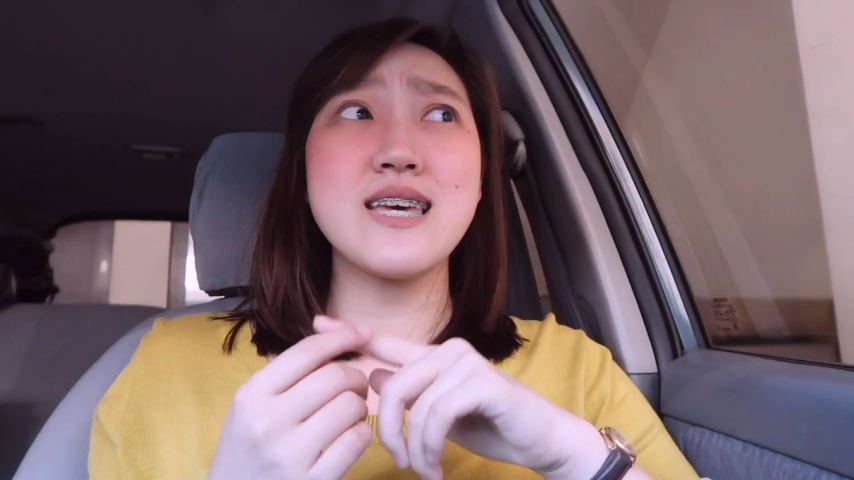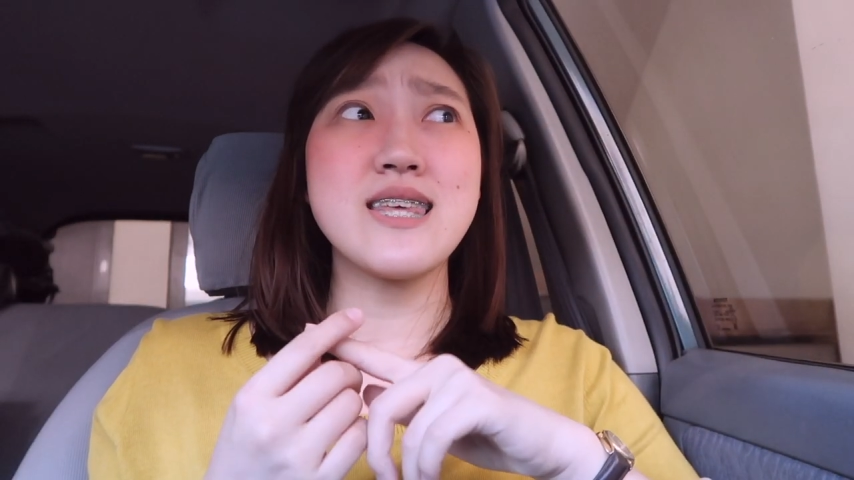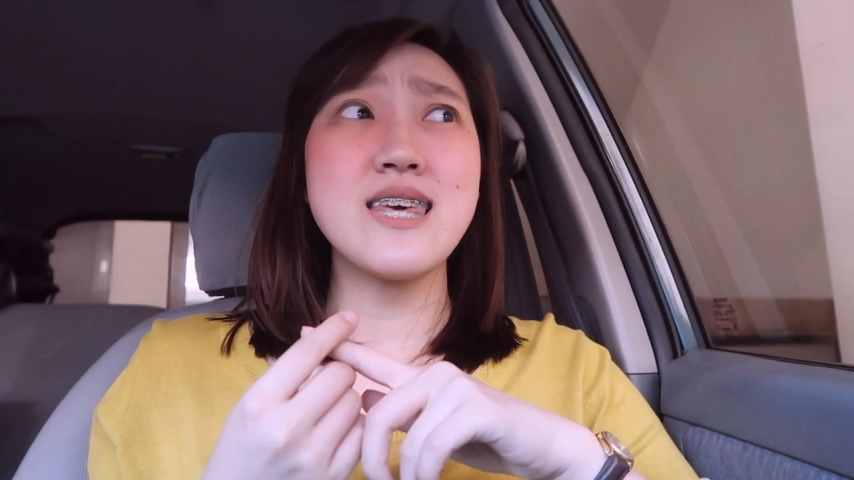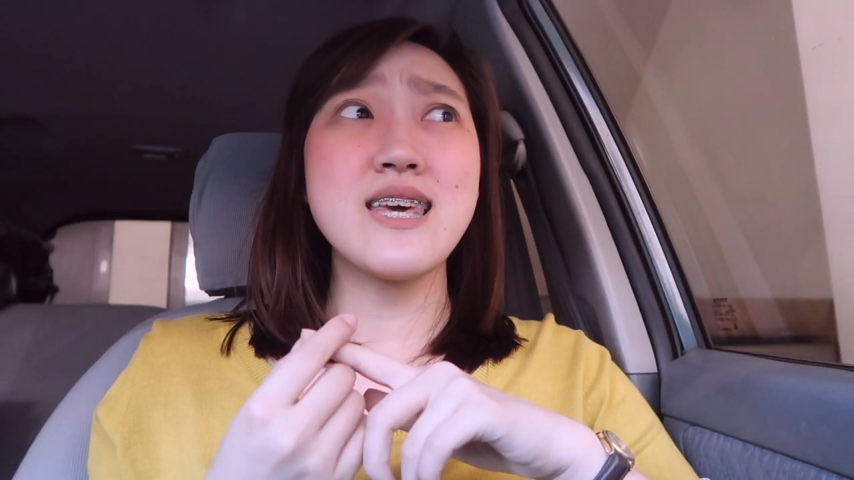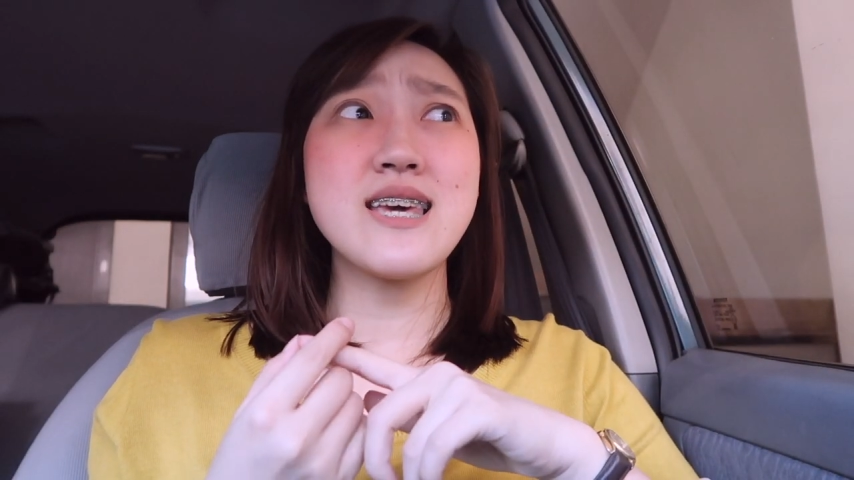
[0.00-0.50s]
I
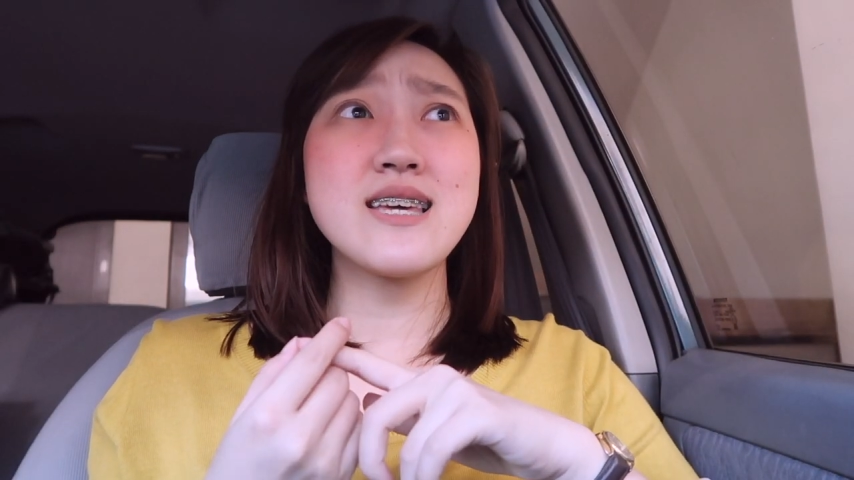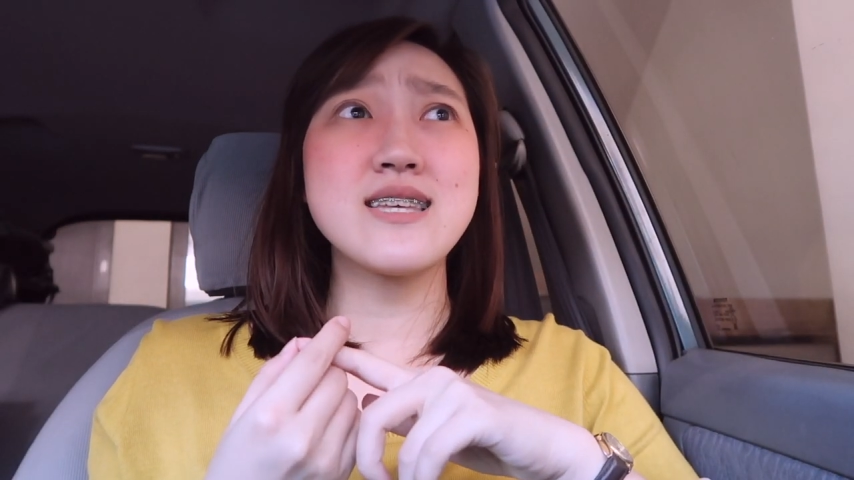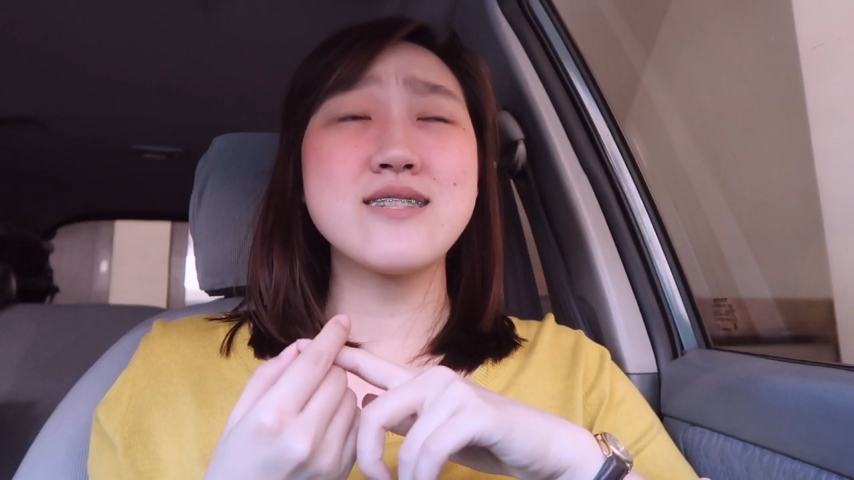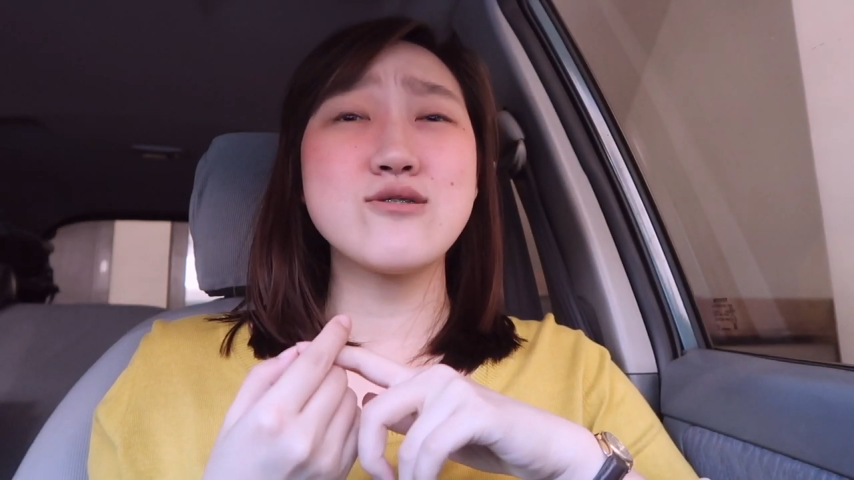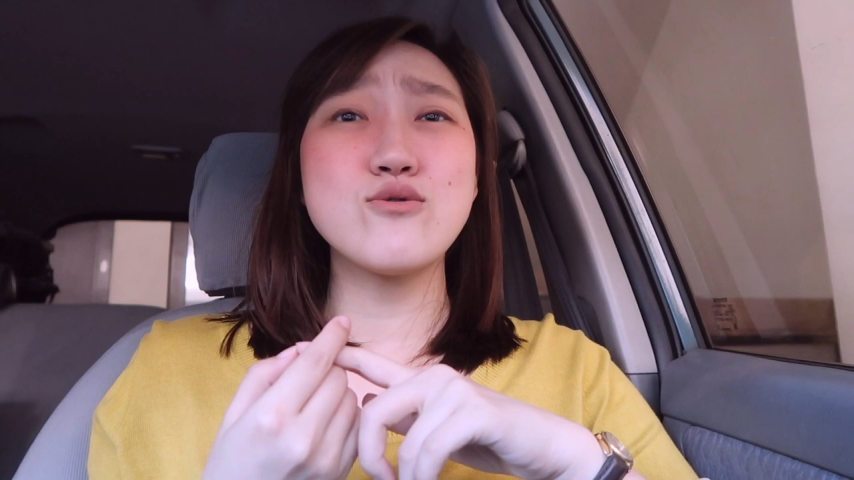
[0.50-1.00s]
think,
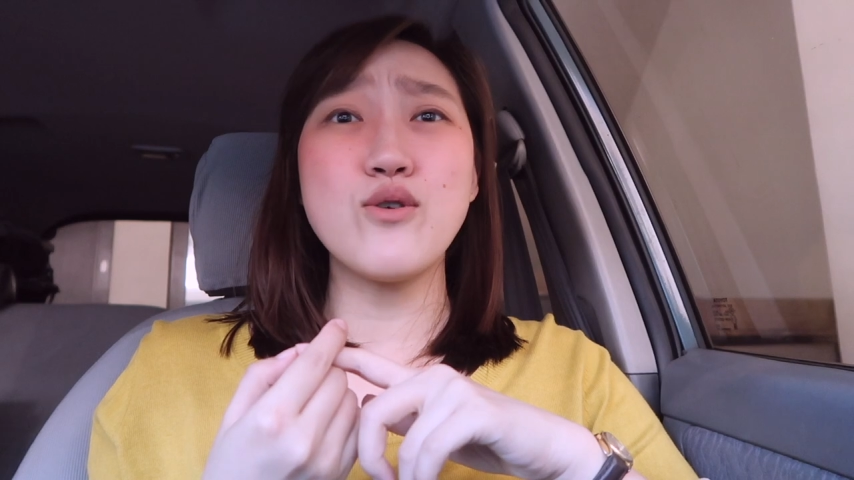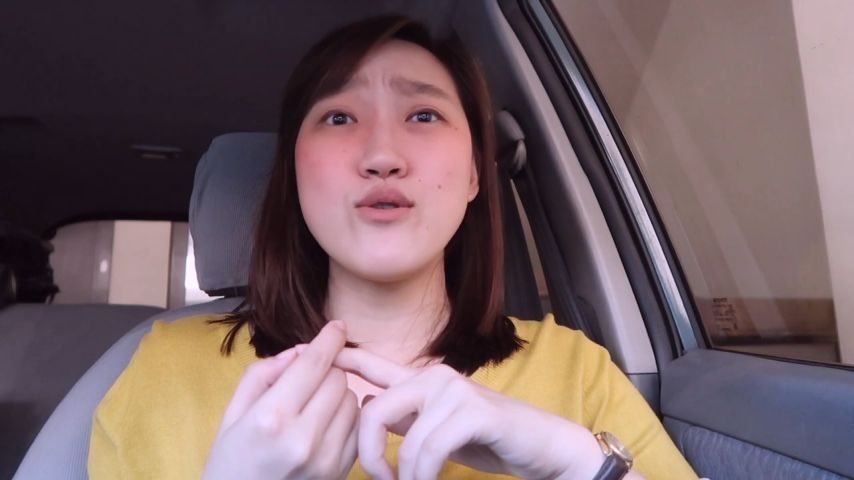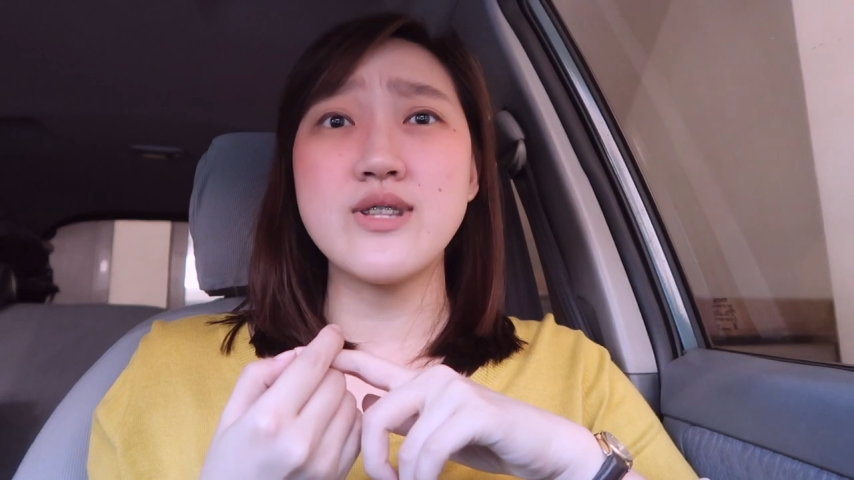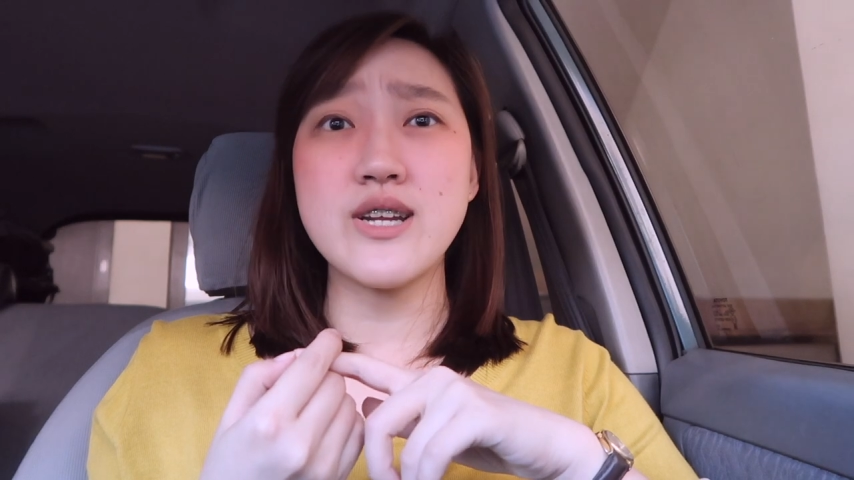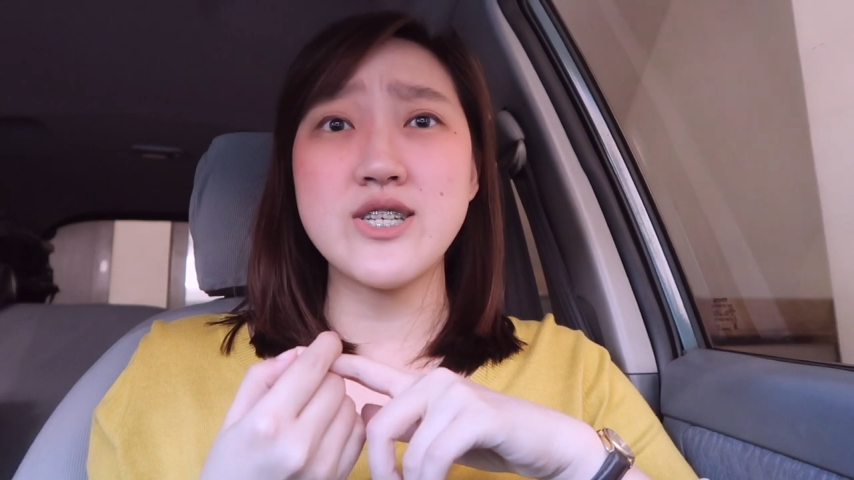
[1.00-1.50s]
too
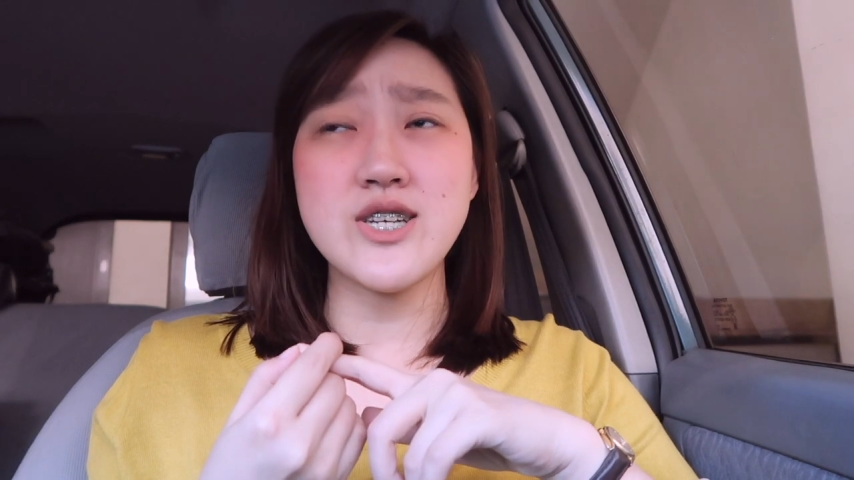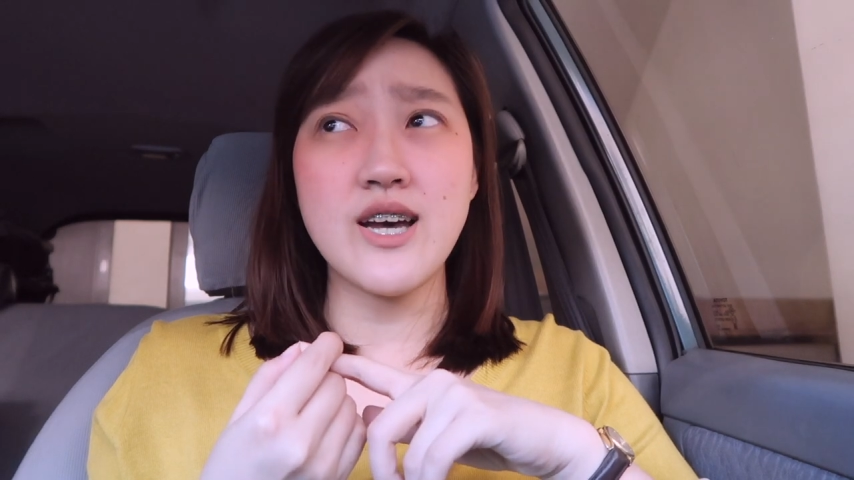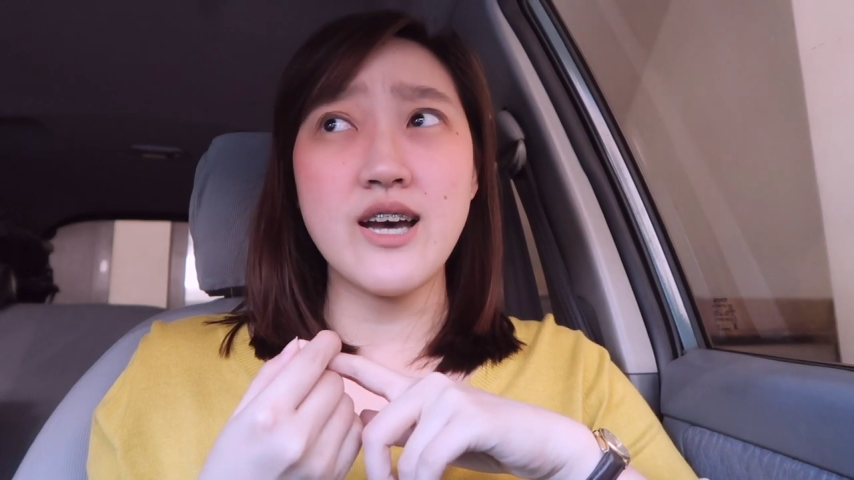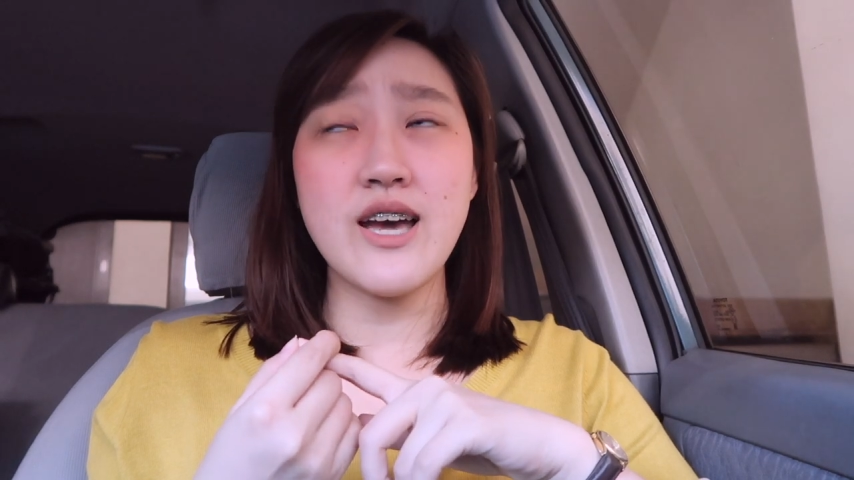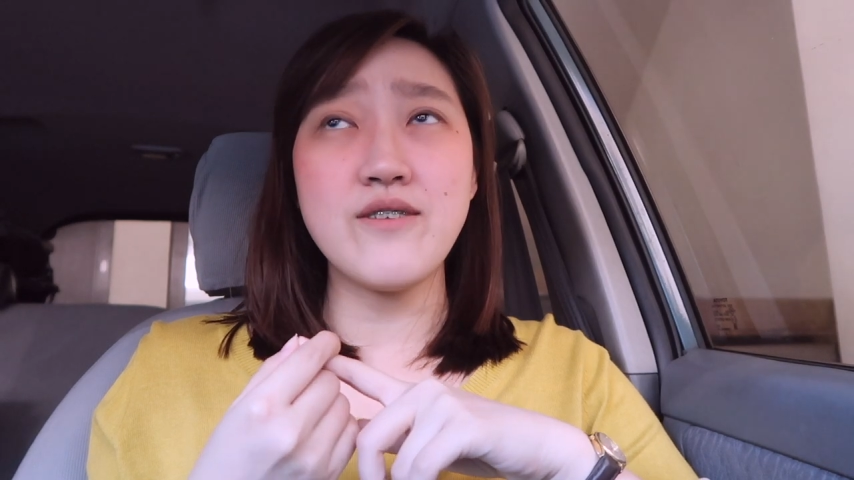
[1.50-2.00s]
old na rin siya.